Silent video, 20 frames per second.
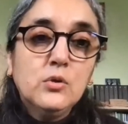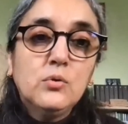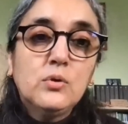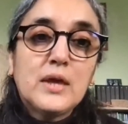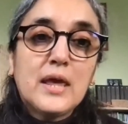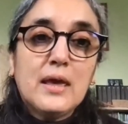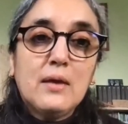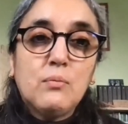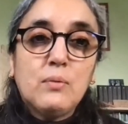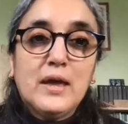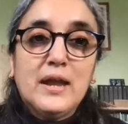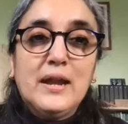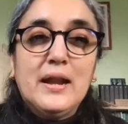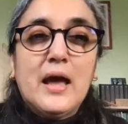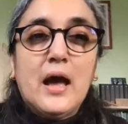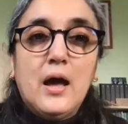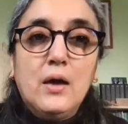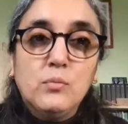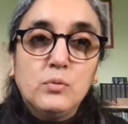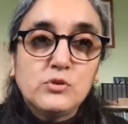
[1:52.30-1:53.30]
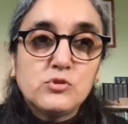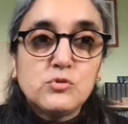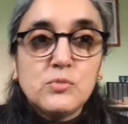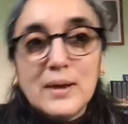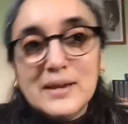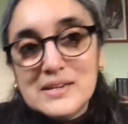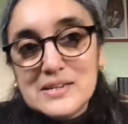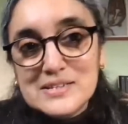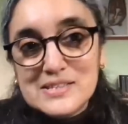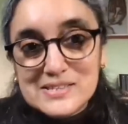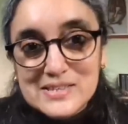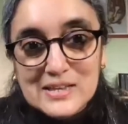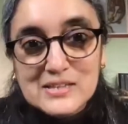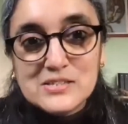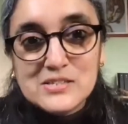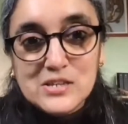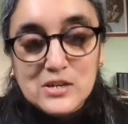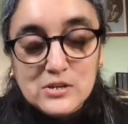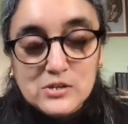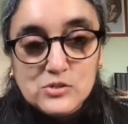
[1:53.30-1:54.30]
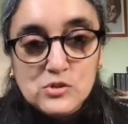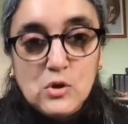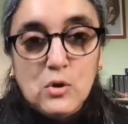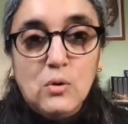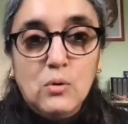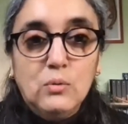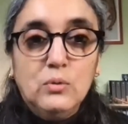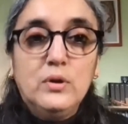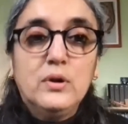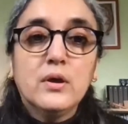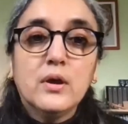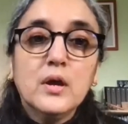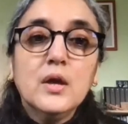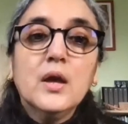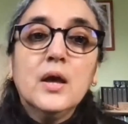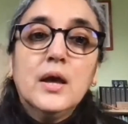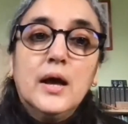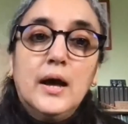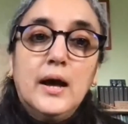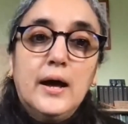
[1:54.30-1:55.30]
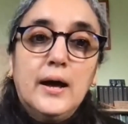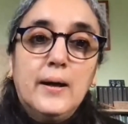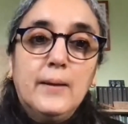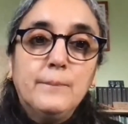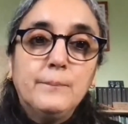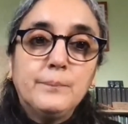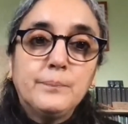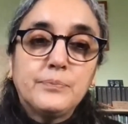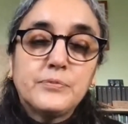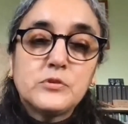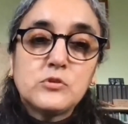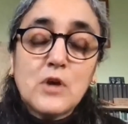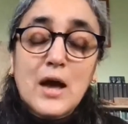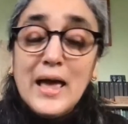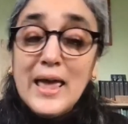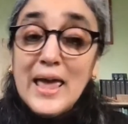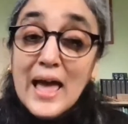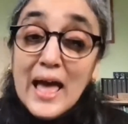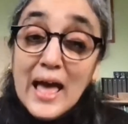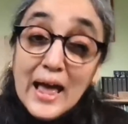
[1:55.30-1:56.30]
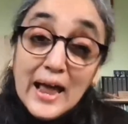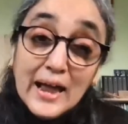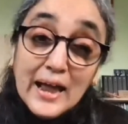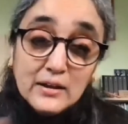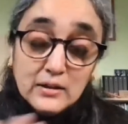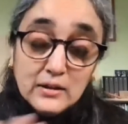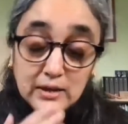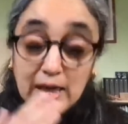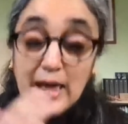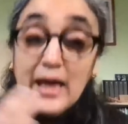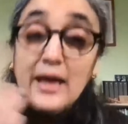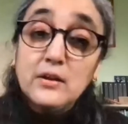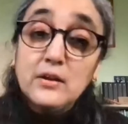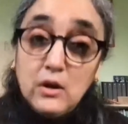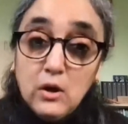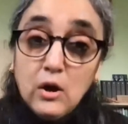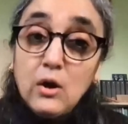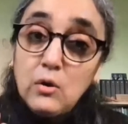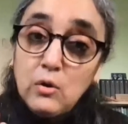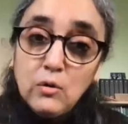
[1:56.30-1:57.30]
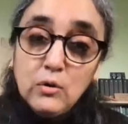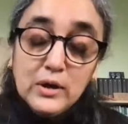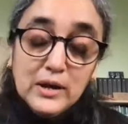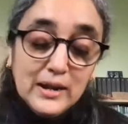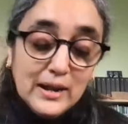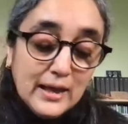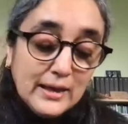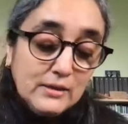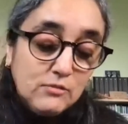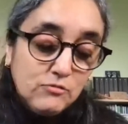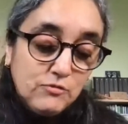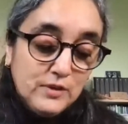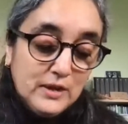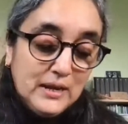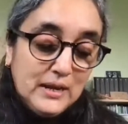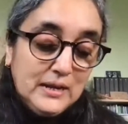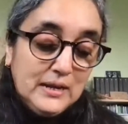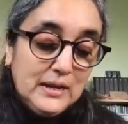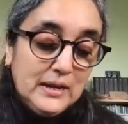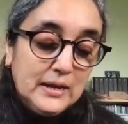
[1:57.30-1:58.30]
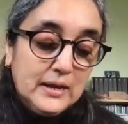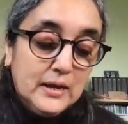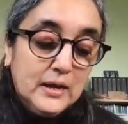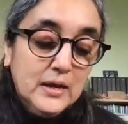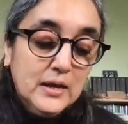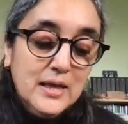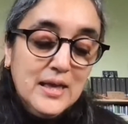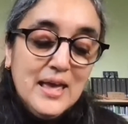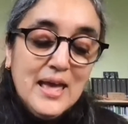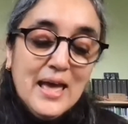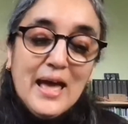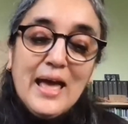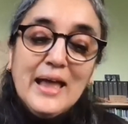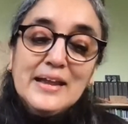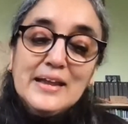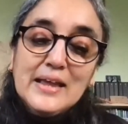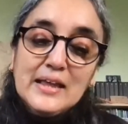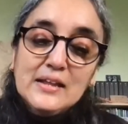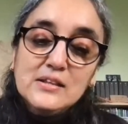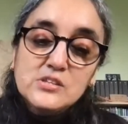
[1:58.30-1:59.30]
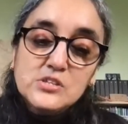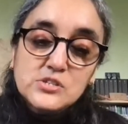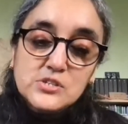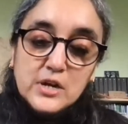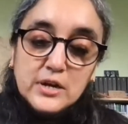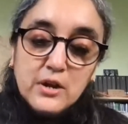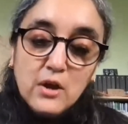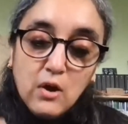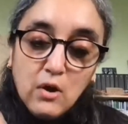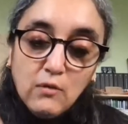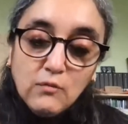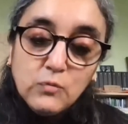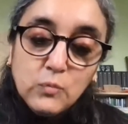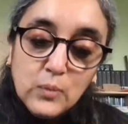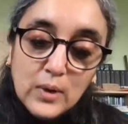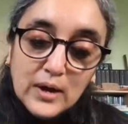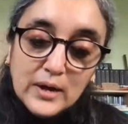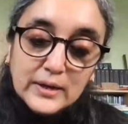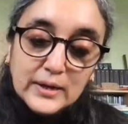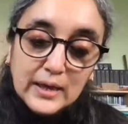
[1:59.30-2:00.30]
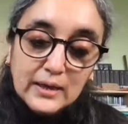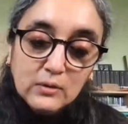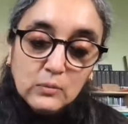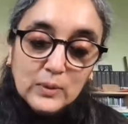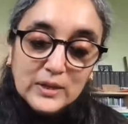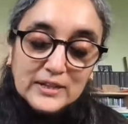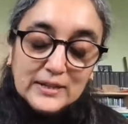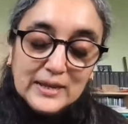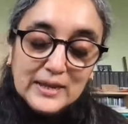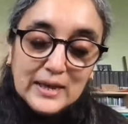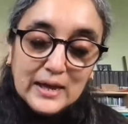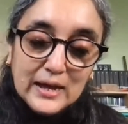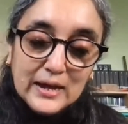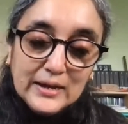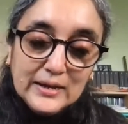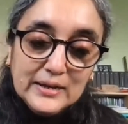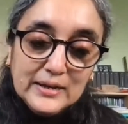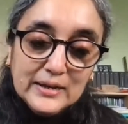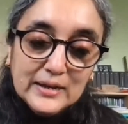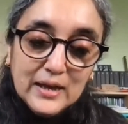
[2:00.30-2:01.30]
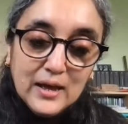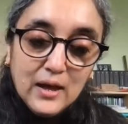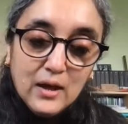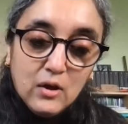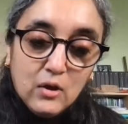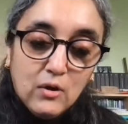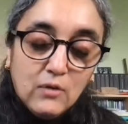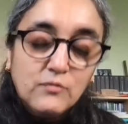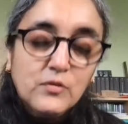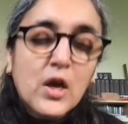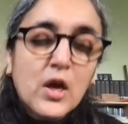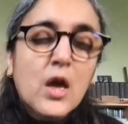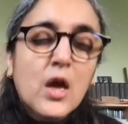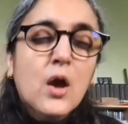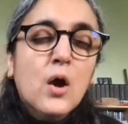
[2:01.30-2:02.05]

UK when I was 26 years old. Um, so I had had a whole life in India, and instead of working with the idea of